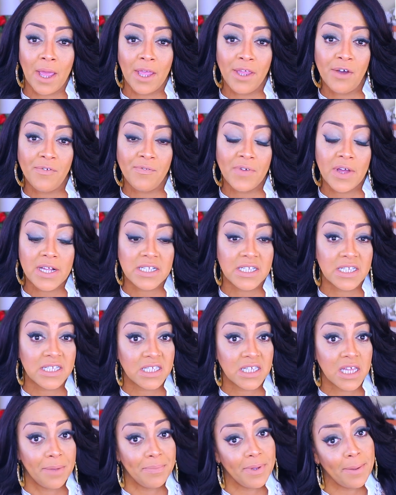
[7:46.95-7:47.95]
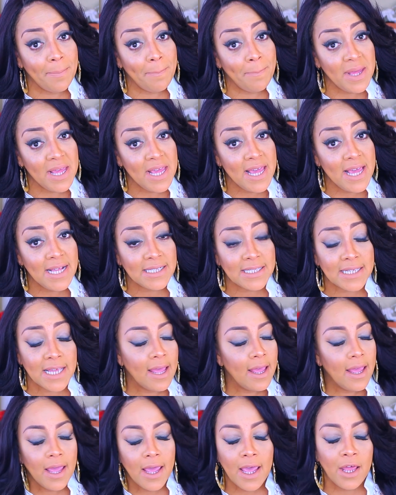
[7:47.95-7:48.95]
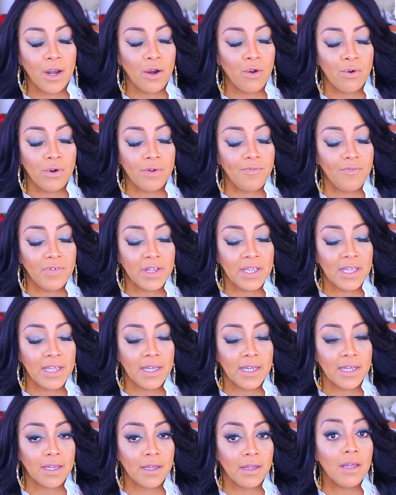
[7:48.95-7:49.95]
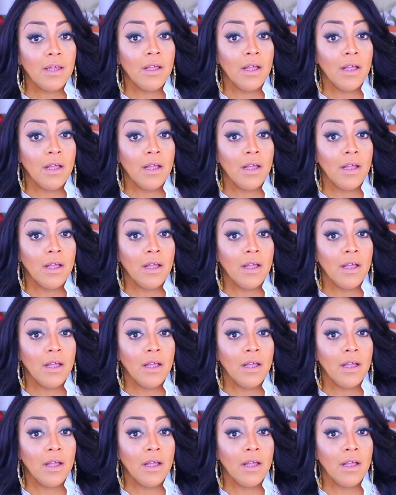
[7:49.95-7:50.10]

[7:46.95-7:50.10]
and your faces can be beat and on fleek